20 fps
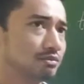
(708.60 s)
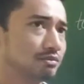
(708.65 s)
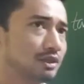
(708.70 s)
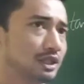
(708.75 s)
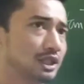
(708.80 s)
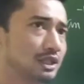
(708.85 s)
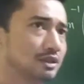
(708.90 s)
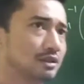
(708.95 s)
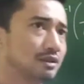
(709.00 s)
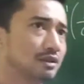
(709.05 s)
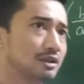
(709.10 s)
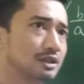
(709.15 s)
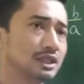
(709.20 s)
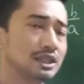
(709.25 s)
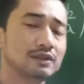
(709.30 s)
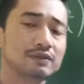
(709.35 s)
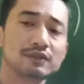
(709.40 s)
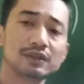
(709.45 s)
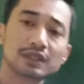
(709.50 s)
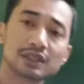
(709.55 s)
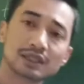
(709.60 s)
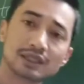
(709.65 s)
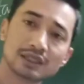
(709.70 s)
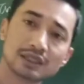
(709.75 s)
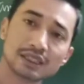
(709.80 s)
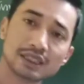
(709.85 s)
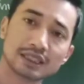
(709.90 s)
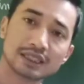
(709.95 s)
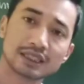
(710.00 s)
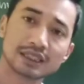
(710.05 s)
may not have learned
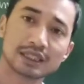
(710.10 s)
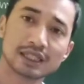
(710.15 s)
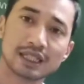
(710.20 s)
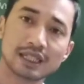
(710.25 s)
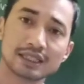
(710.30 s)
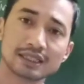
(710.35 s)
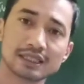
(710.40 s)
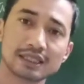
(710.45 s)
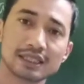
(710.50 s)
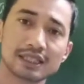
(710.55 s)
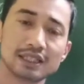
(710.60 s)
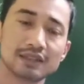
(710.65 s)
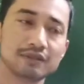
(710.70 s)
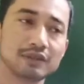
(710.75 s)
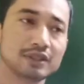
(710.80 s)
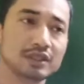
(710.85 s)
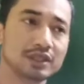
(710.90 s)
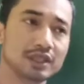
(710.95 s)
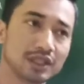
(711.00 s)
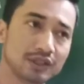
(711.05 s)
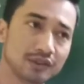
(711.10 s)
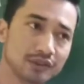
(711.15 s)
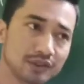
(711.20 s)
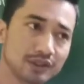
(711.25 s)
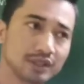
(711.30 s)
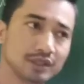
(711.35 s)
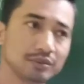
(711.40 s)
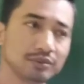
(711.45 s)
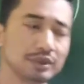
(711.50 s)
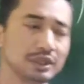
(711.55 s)
it in class 11.
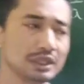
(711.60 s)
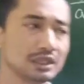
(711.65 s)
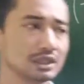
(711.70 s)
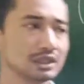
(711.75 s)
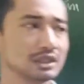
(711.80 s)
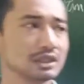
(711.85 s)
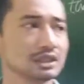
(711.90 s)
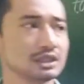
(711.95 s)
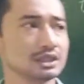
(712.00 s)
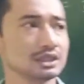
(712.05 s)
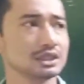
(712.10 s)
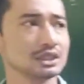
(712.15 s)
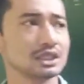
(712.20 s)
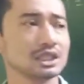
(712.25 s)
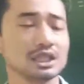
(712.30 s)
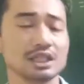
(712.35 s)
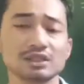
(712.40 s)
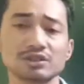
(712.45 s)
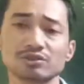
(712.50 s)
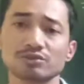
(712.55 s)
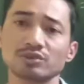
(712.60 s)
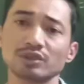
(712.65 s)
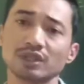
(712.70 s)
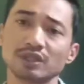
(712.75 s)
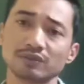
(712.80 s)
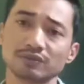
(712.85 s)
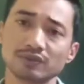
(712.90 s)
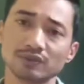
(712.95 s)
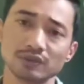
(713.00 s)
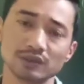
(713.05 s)
Generally we learn it in class
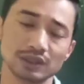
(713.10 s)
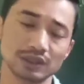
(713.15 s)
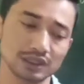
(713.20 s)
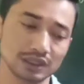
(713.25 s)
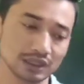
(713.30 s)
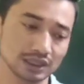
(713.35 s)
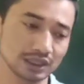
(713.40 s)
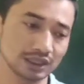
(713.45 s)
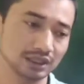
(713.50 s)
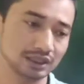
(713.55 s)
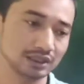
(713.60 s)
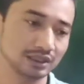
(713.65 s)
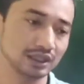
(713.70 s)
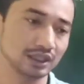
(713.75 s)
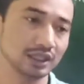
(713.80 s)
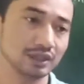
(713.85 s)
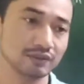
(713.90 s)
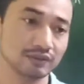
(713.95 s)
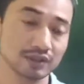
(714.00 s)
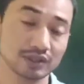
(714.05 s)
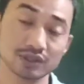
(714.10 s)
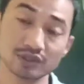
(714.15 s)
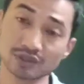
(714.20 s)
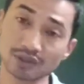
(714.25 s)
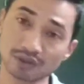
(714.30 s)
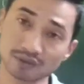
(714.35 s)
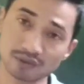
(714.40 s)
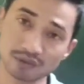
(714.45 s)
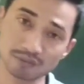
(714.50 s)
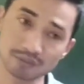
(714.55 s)
12 only, that is the inverse
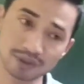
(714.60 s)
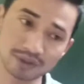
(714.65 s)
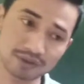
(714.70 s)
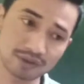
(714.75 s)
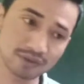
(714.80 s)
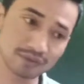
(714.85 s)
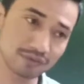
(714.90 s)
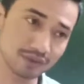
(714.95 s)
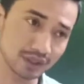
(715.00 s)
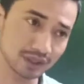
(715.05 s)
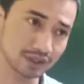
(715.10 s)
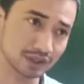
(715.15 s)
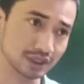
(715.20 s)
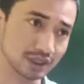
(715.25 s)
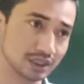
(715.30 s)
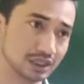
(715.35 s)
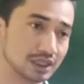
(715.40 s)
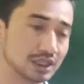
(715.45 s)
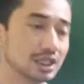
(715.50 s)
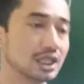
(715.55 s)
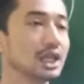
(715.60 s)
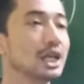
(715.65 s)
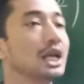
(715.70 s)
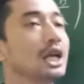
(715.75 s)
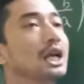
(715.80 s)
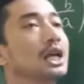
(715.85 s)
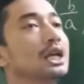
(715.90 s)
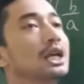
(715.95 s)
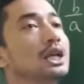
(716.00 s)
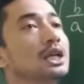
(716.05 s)
trigonometric functions.
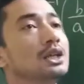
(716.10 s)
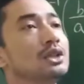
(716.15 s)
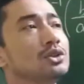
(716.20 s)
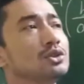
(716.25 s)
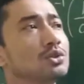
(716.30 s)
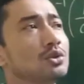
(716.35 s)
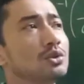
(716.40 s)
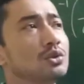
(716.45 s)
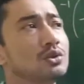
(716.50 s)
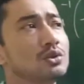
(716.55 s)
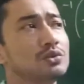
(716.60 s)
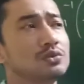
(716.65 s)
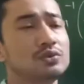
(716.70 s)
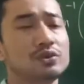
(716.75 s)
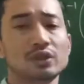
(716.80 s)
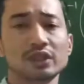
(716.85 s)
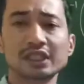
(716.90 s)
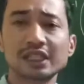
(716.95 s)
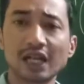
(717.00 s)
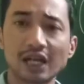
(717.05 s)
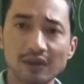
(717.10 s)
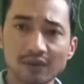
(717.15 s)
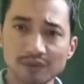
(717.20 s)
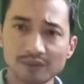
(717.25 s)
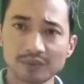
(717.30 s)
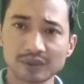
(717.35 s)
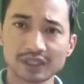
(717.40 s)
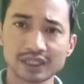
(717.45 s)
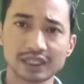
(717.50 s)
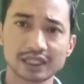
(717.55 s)
So for now,
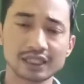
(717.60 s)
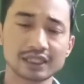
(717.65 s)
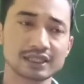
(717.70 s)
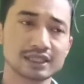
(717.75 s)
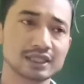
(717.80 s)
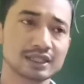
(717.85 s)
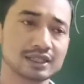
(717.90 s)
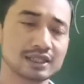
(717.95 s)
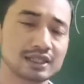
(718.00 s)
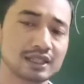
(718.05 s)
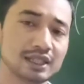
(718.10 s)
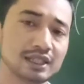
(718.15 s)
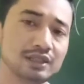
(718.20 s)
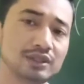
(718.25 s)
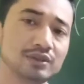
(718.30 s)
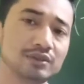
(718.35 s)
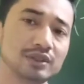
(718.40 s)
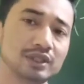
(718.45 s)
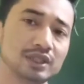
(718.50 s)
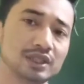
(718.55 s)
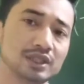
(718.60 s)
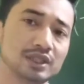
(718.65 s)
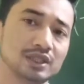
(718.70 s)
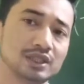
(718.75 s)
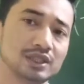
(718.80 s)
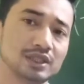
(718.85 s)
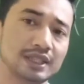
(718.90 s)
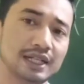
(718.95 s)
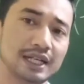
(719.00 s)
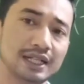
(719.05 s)
what I can just tell you
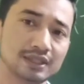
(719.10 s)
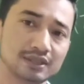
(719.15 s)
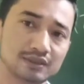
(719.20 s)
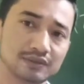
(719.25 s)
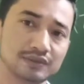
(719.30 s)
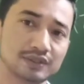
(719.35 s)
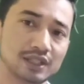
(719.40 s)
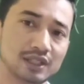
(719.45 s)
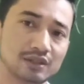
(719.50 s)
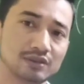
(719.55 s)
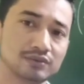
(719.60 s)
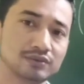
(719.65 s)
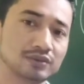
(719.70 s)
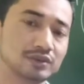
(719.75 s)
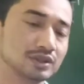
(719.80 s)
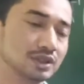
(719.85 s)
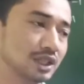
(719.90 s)
is, as of now, for